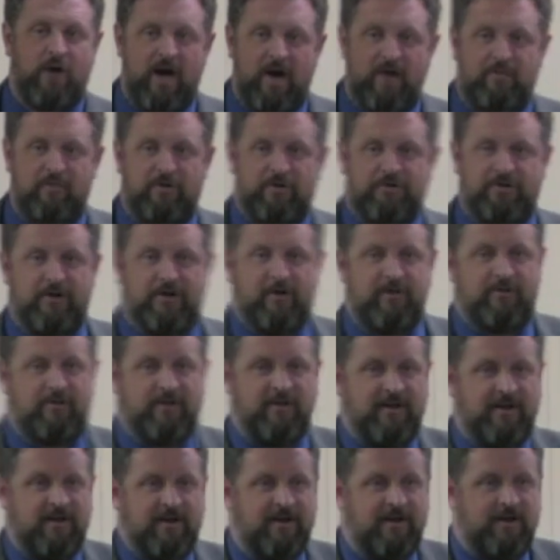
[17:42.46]
up with their,
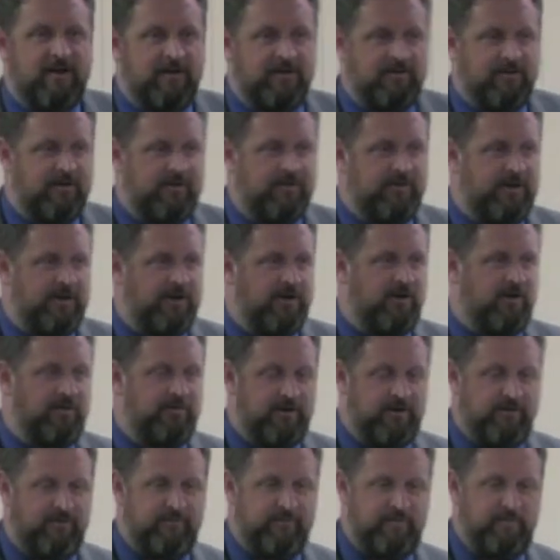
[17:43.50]
their you know
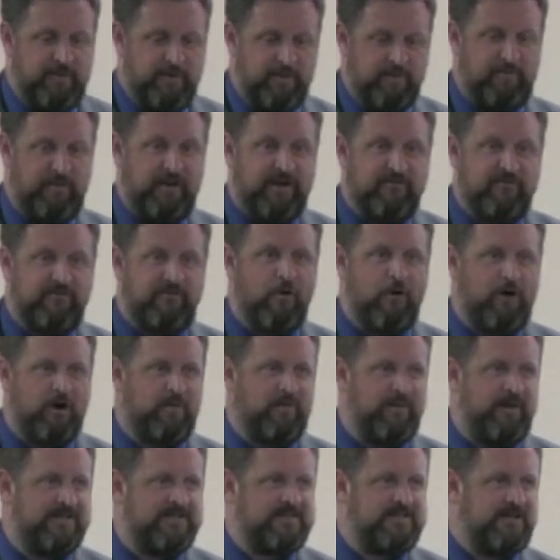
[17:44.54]
their their big
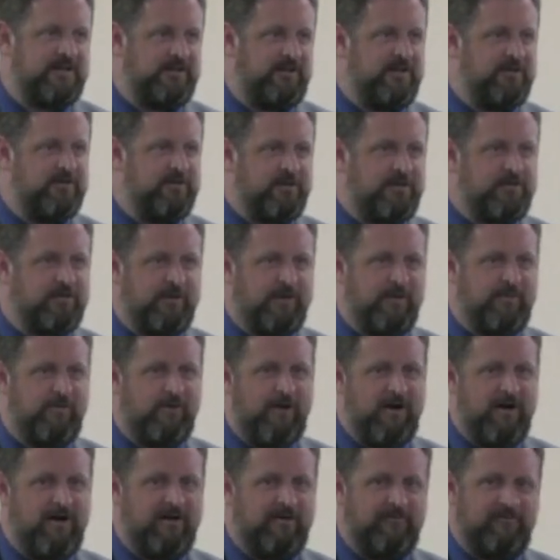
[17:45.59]
fork, basically their three
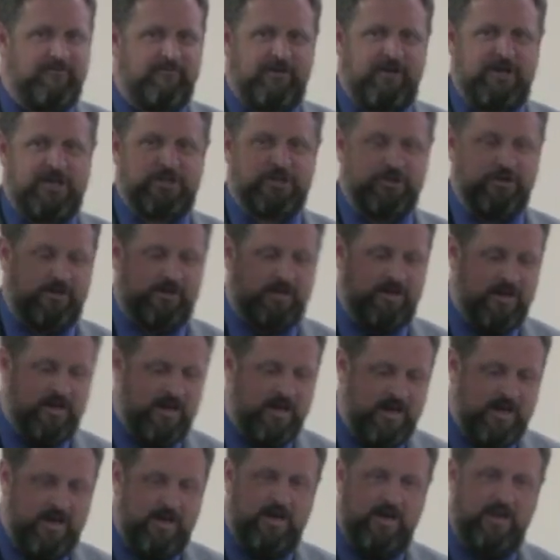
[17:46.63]
pronged flesh hook,
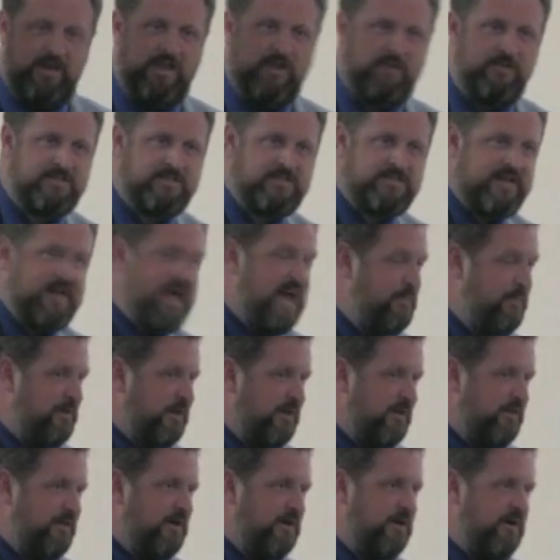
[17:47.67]
and they would stab it
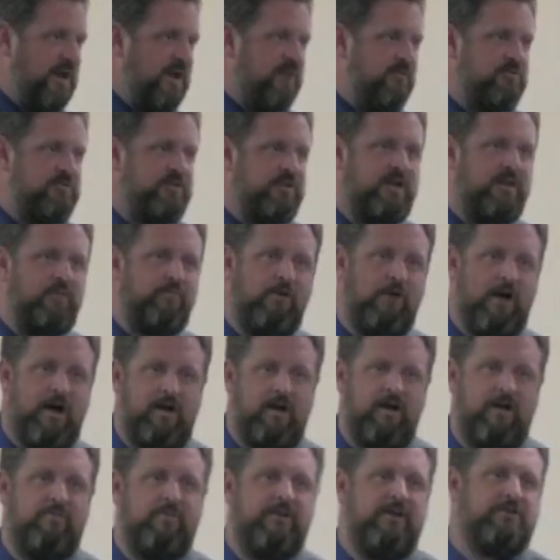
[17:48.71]
in there, and everything it
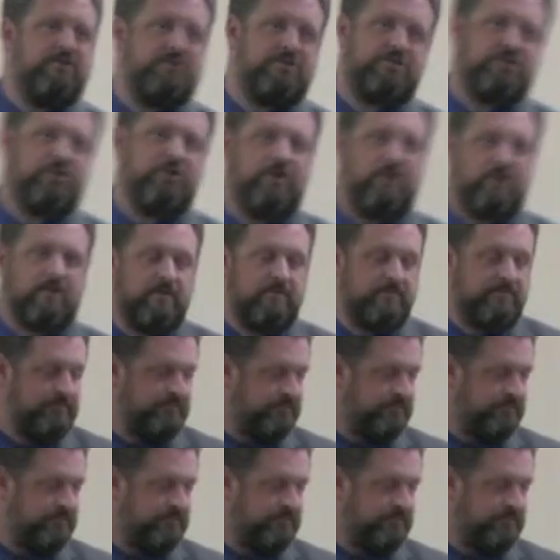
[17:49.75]
brought up, they just took.